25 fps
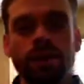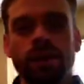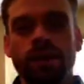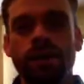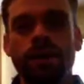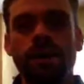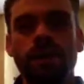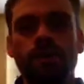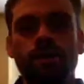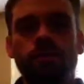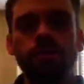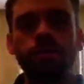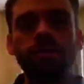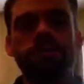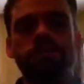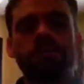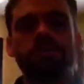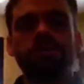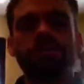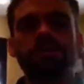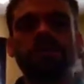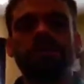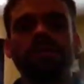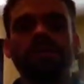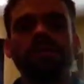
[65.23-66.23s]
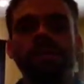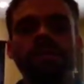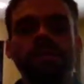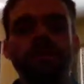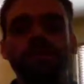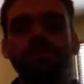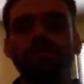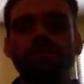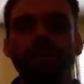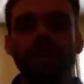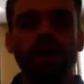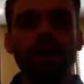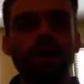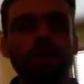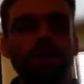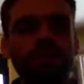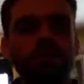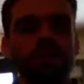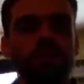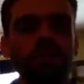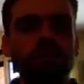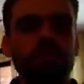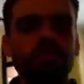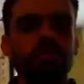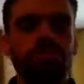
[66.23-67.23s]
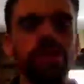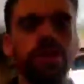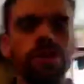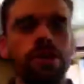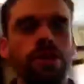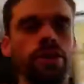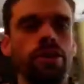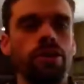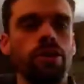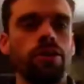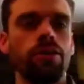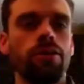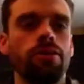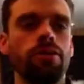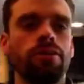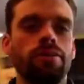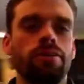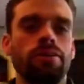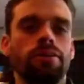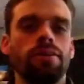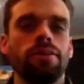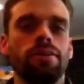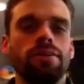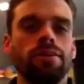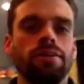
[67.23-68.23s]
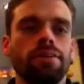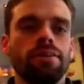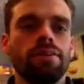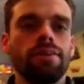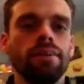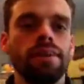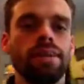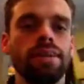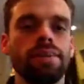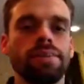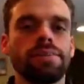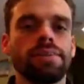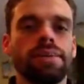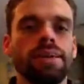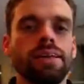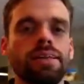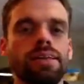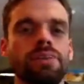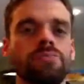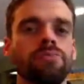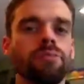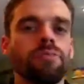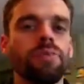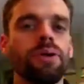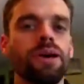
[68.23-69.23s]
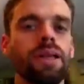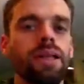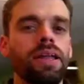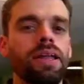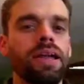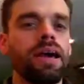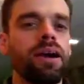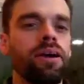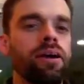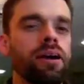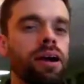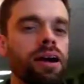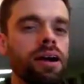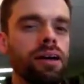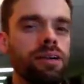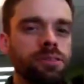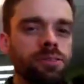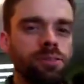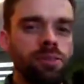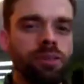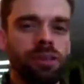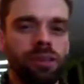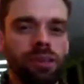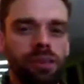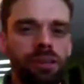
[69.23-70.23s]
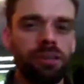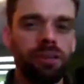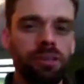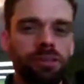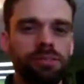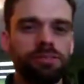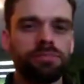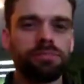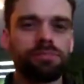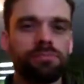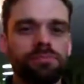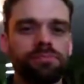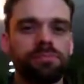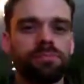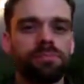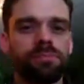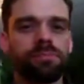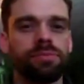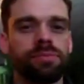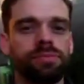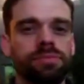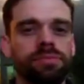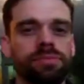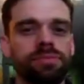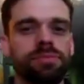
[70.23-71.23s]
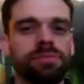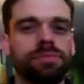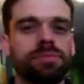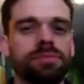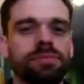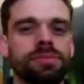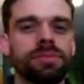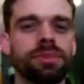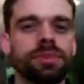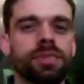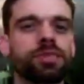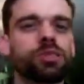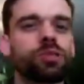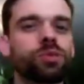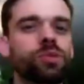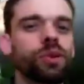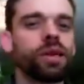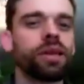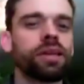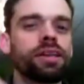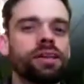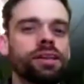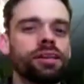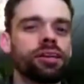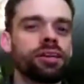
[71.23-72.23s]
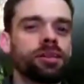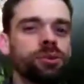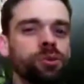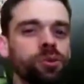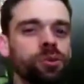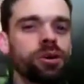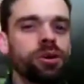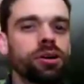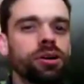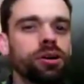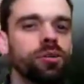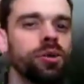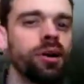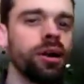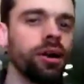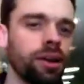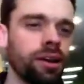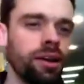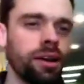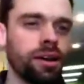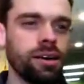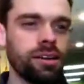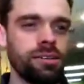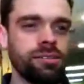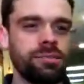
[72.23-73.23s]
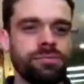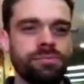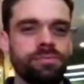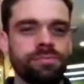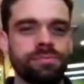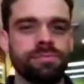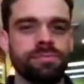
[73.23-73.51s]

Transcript: Comment at the bottom of this video and tell everybody how God's been good. Let's spread the good word about God.